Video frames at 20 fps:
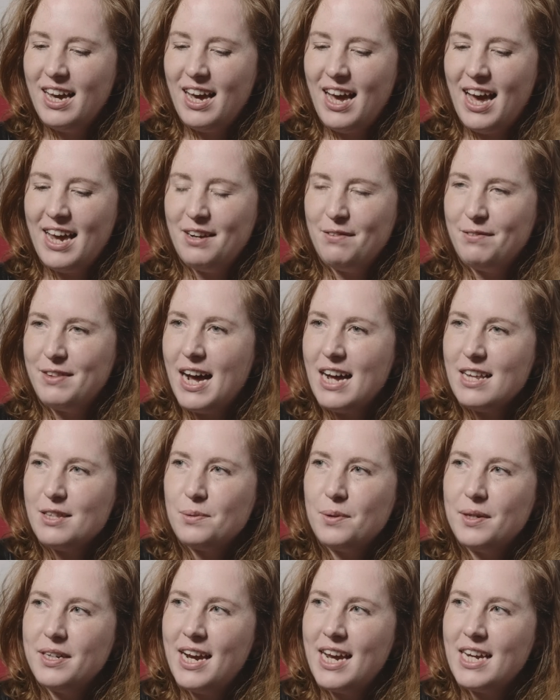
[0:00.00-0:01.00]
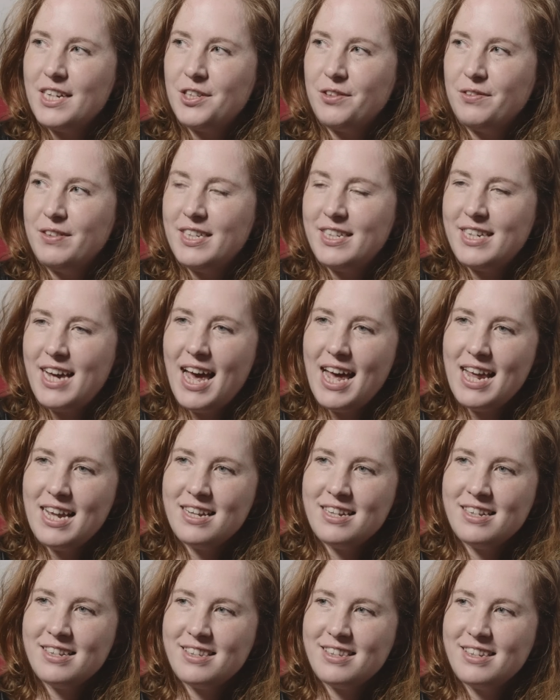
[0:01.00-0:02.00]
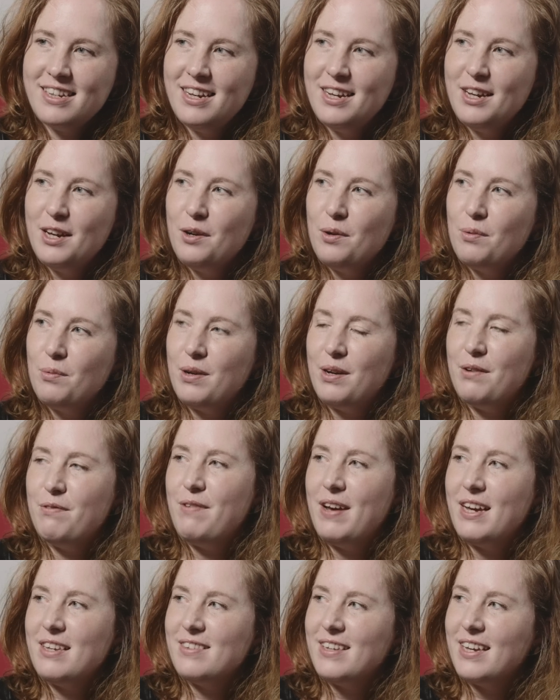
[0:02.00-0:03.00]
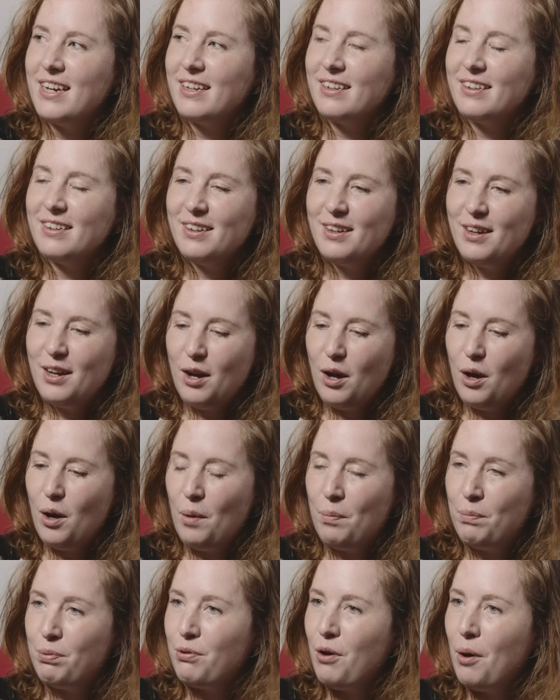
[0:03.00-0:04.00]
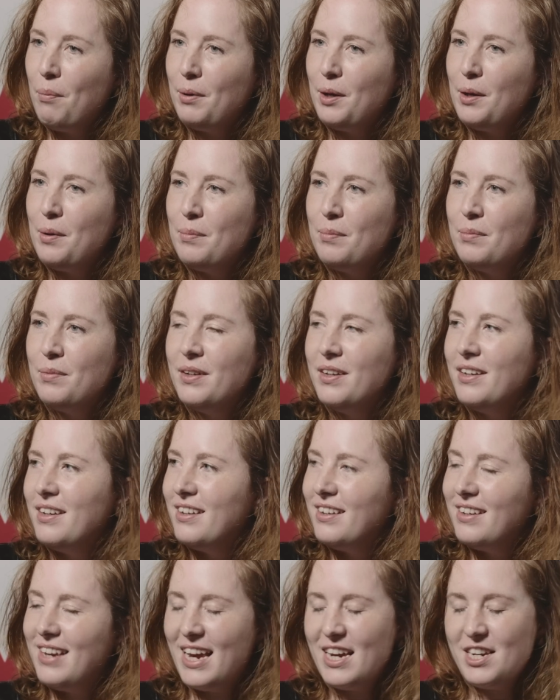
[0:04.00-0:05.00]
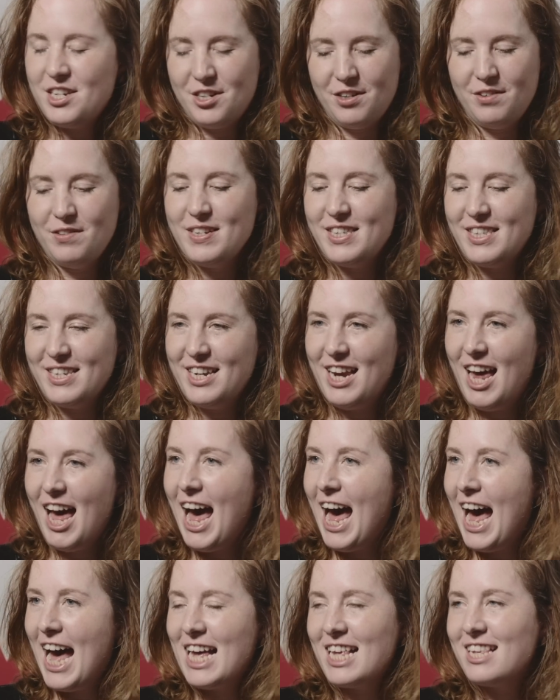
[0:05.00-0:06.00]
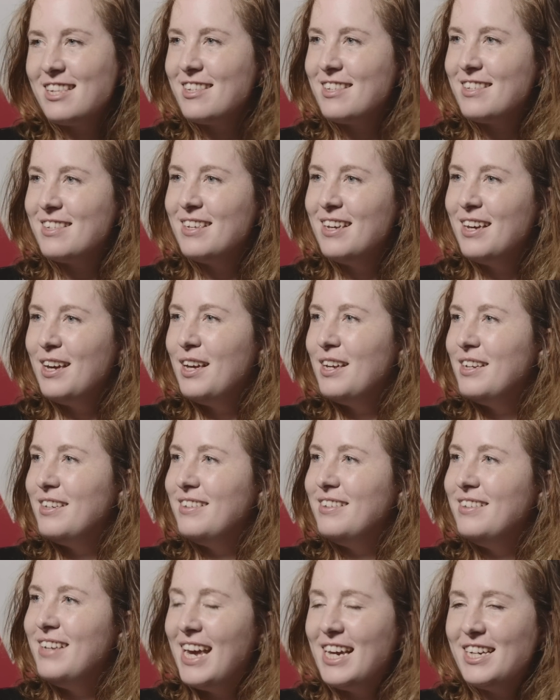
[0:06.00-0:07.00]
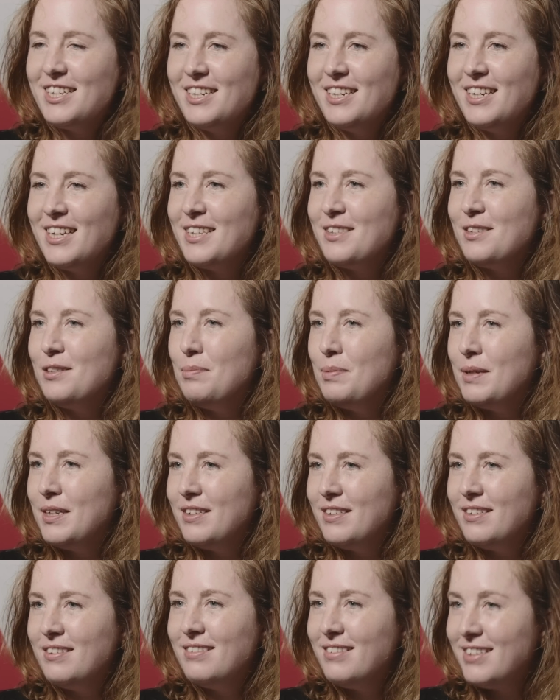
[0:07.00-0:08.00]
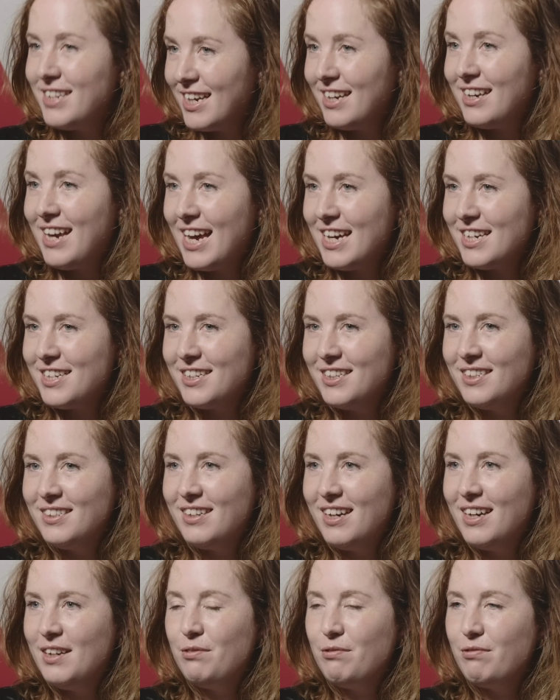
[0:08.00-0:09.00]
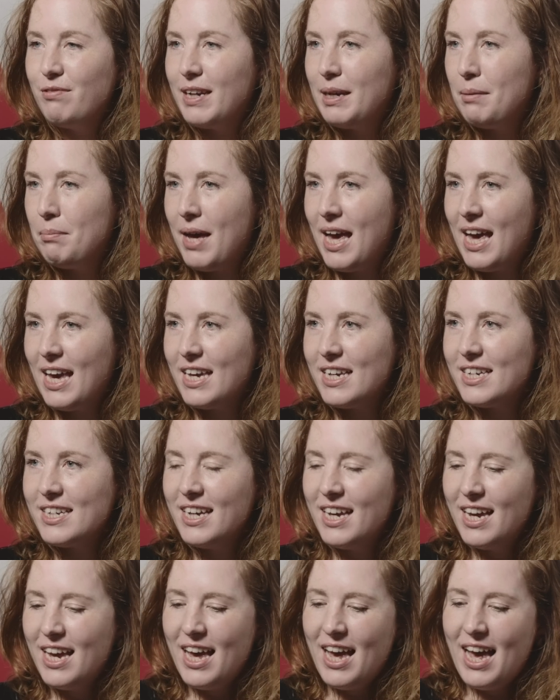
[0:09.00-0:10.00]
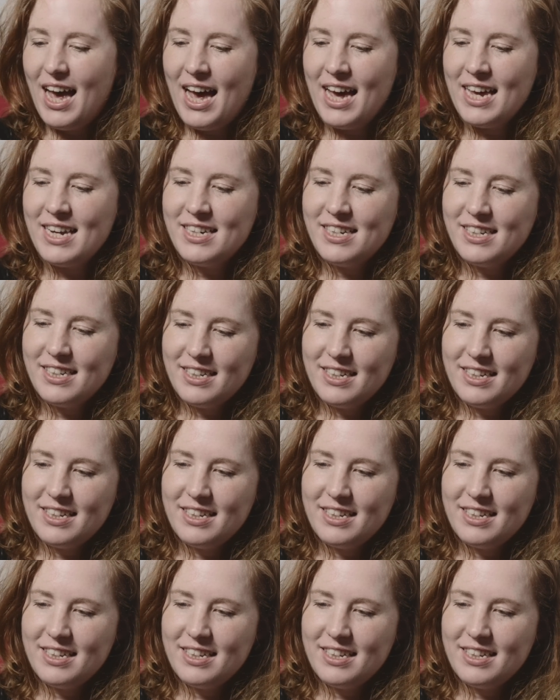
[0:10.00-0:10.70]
And if that's what nature intends, we are facing a problem. Nature is an ass. Nature needs to be denatured and remade. And